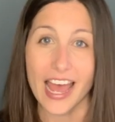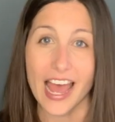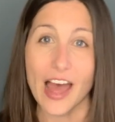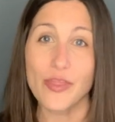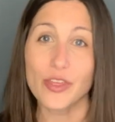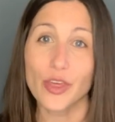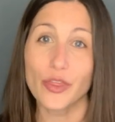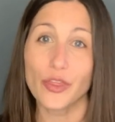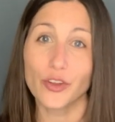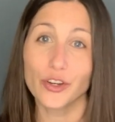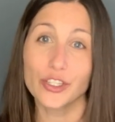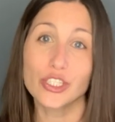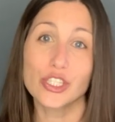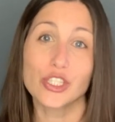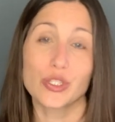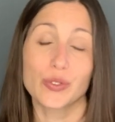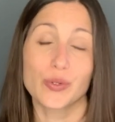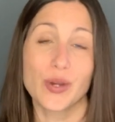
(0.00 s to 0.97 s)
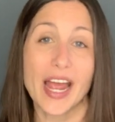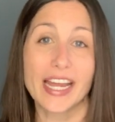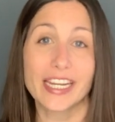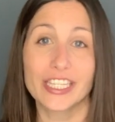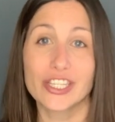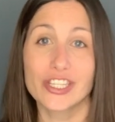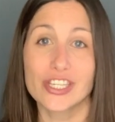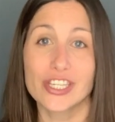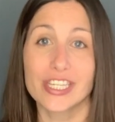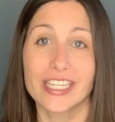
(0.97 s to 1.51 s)
And the third
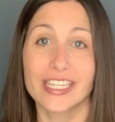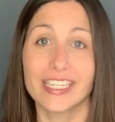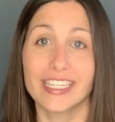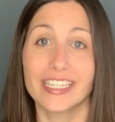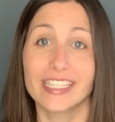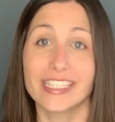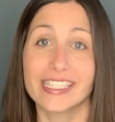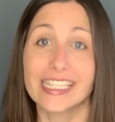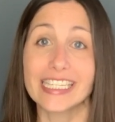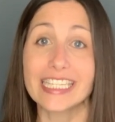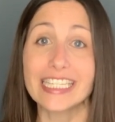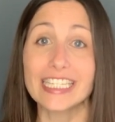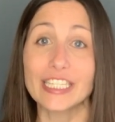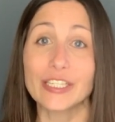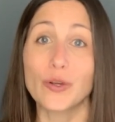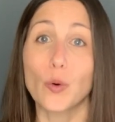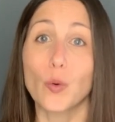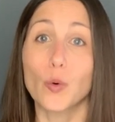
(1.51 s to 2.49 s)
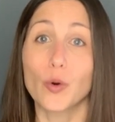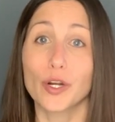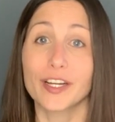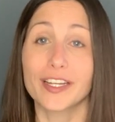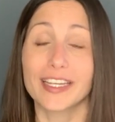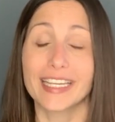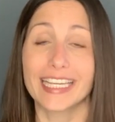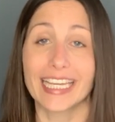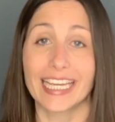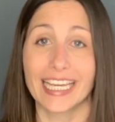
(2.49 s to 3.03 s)
strategy is eating
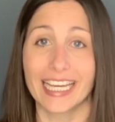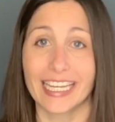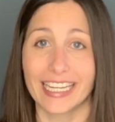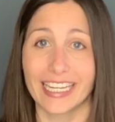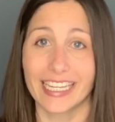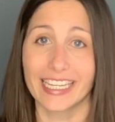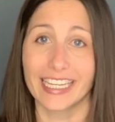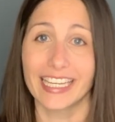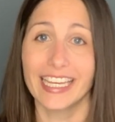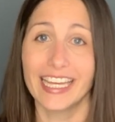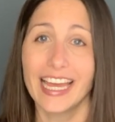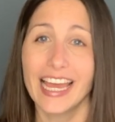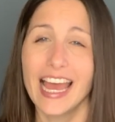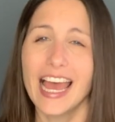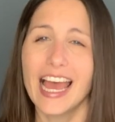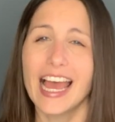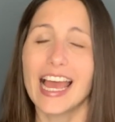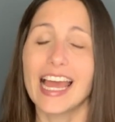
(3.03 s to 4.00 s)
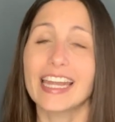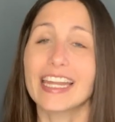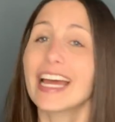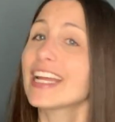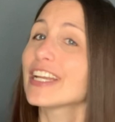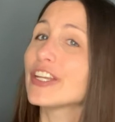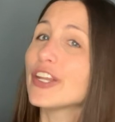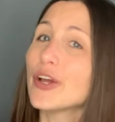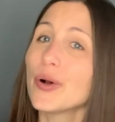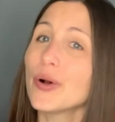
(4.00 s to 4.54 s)
organic. And
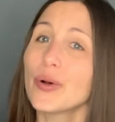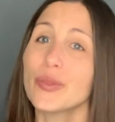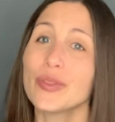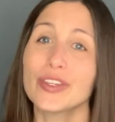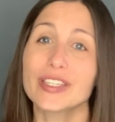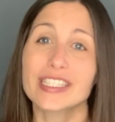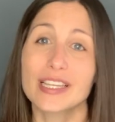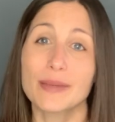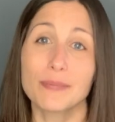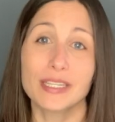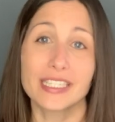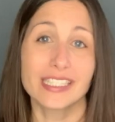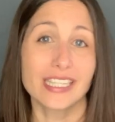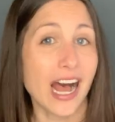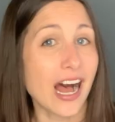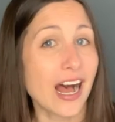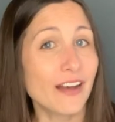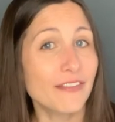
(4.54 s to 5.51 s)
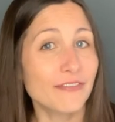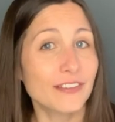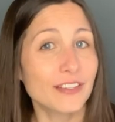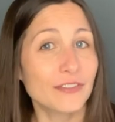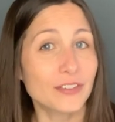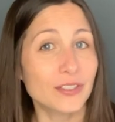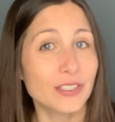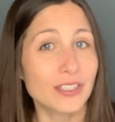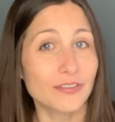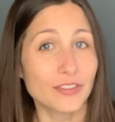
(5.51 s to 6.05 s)
I know this can be tough if
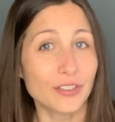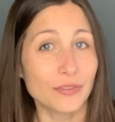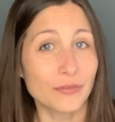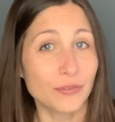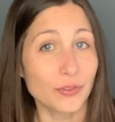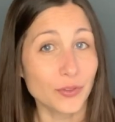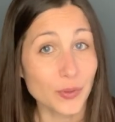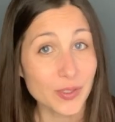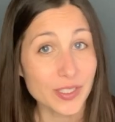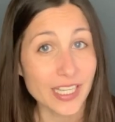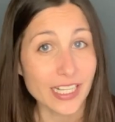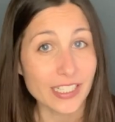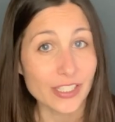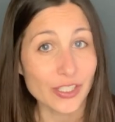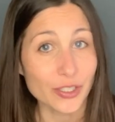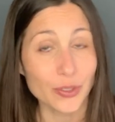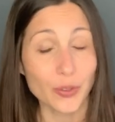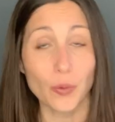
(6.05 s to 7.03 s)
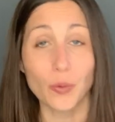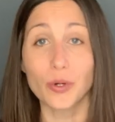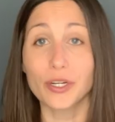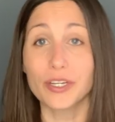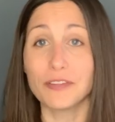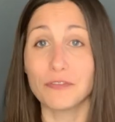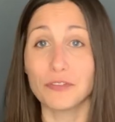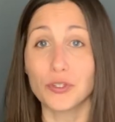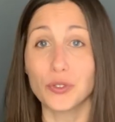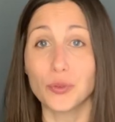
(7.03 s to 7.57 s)
you live in a food desert or
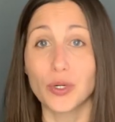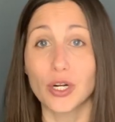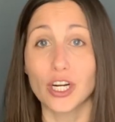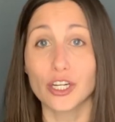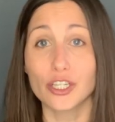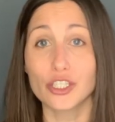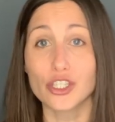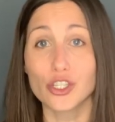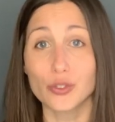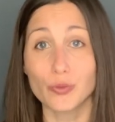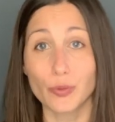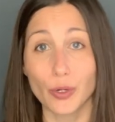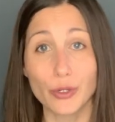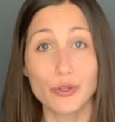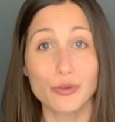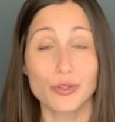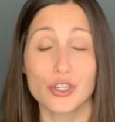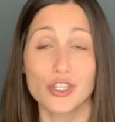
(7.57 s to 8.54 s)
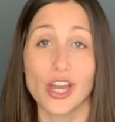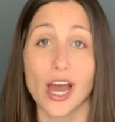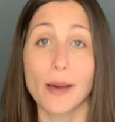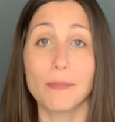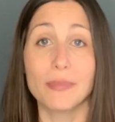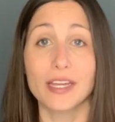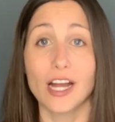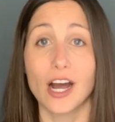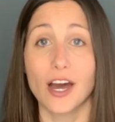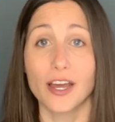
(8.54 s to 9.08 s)
if you are grocery
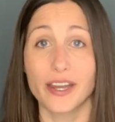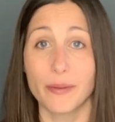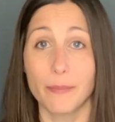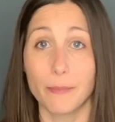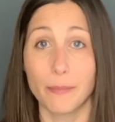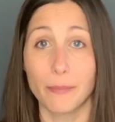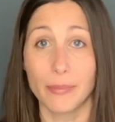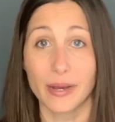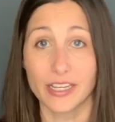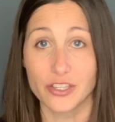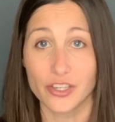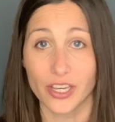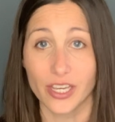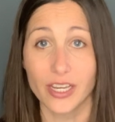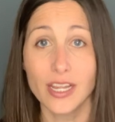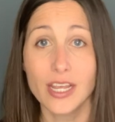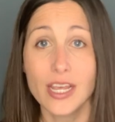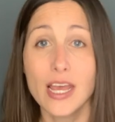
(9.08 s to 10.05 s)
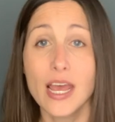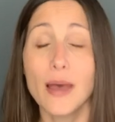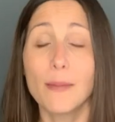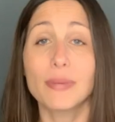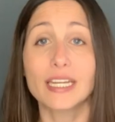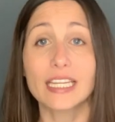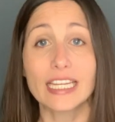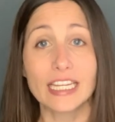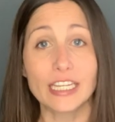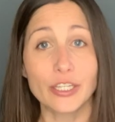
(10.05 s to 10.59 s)
shopping on a budget,
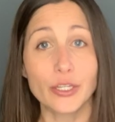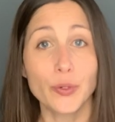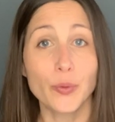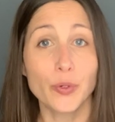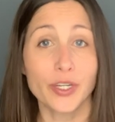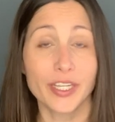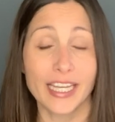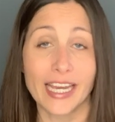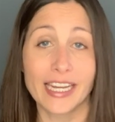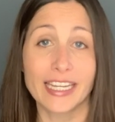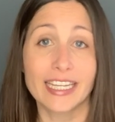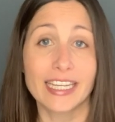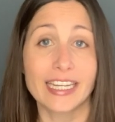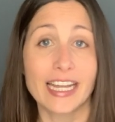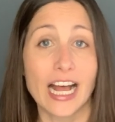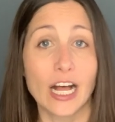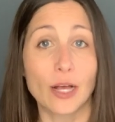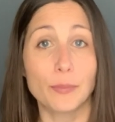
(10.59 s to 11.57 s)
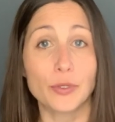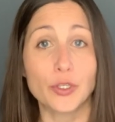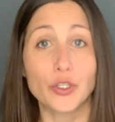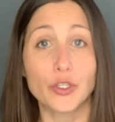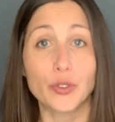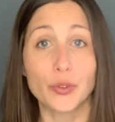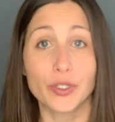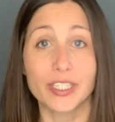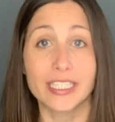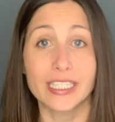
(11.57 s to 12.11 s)
but eating organic can help
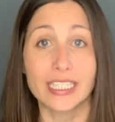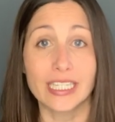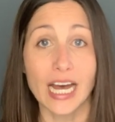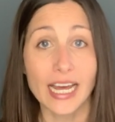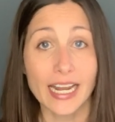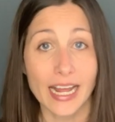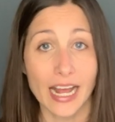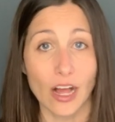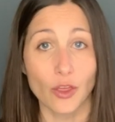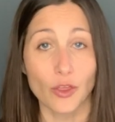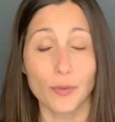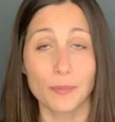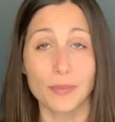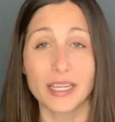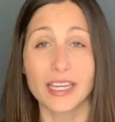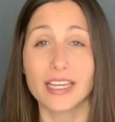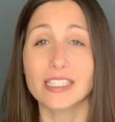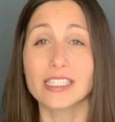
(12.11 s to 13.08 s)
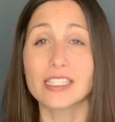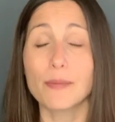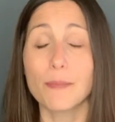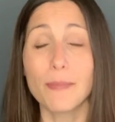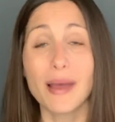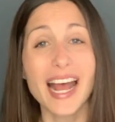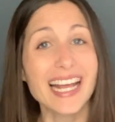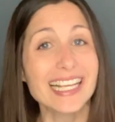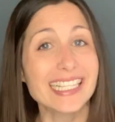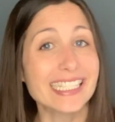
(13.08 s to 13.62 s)
your gut health because the
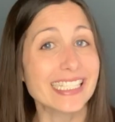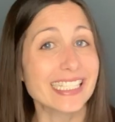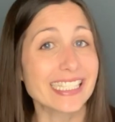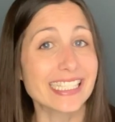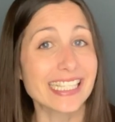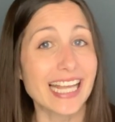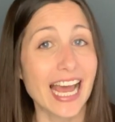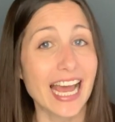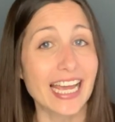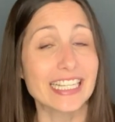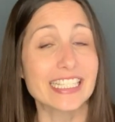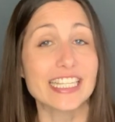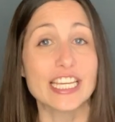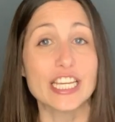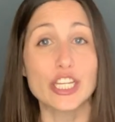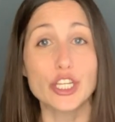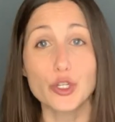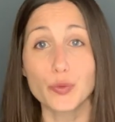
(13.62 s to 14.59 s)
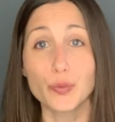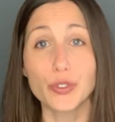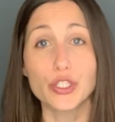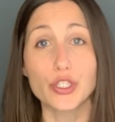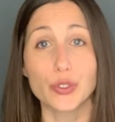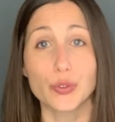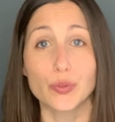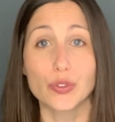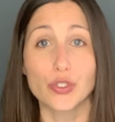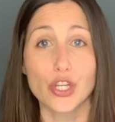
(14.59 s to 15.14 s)
pesticides
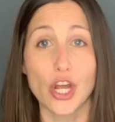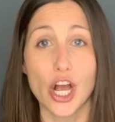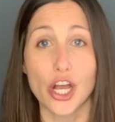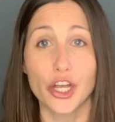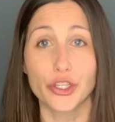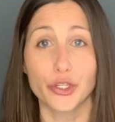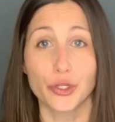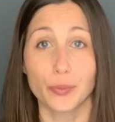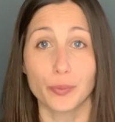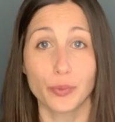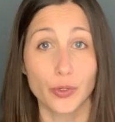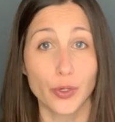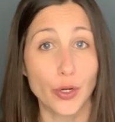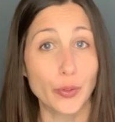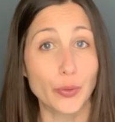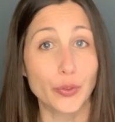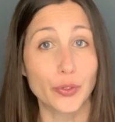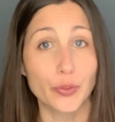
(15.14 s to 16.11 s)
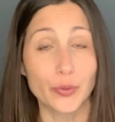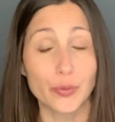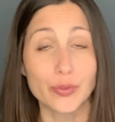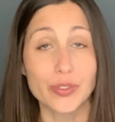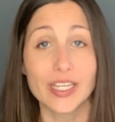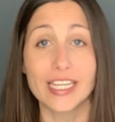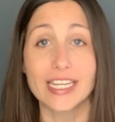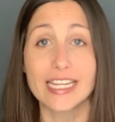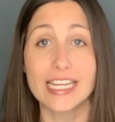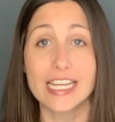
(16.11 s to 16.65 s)
introduced on your produce
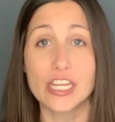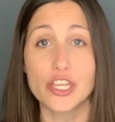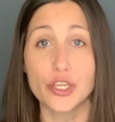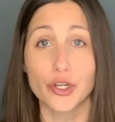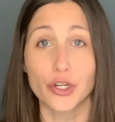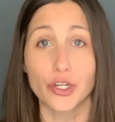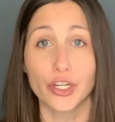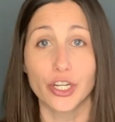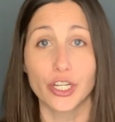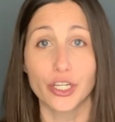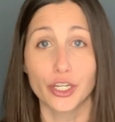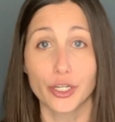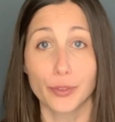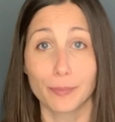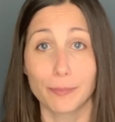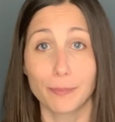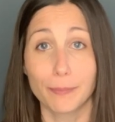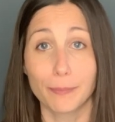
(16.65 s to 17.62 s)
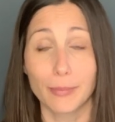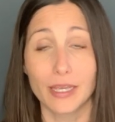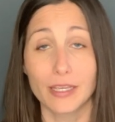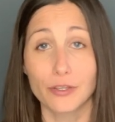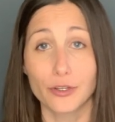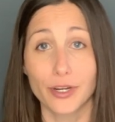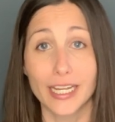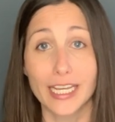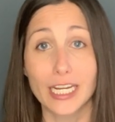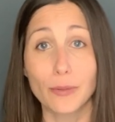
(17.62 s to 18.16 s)
and in
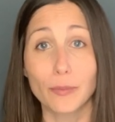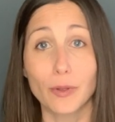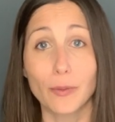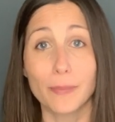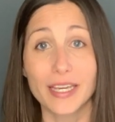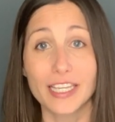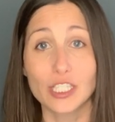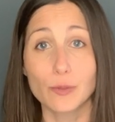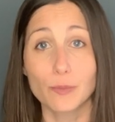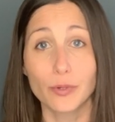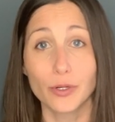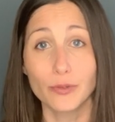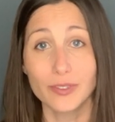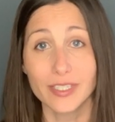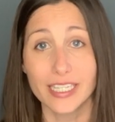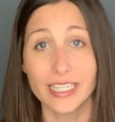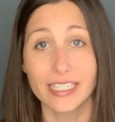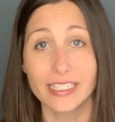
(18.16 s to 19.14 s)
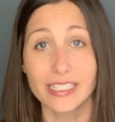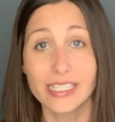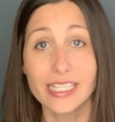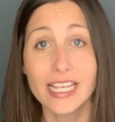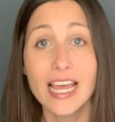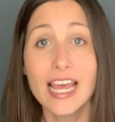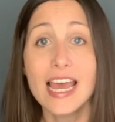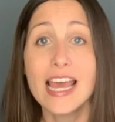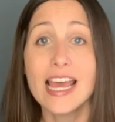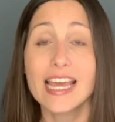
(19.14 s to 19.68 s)
your animal-based proteins
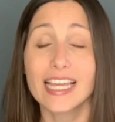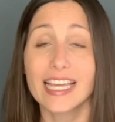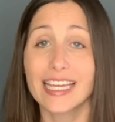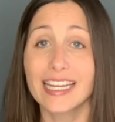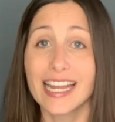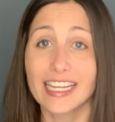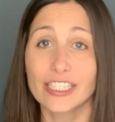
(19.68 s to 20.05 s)
can